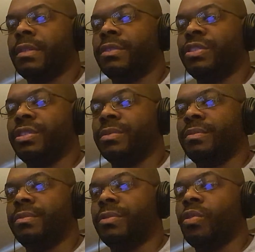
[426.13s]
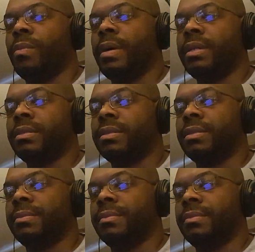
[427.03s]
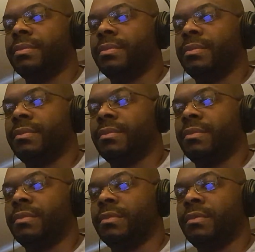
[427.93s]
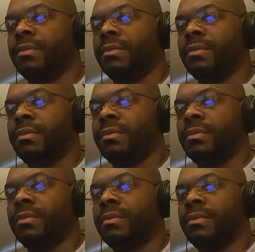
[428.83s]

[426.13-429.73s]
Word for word: we're still here. A robot or something? We're still chugging along.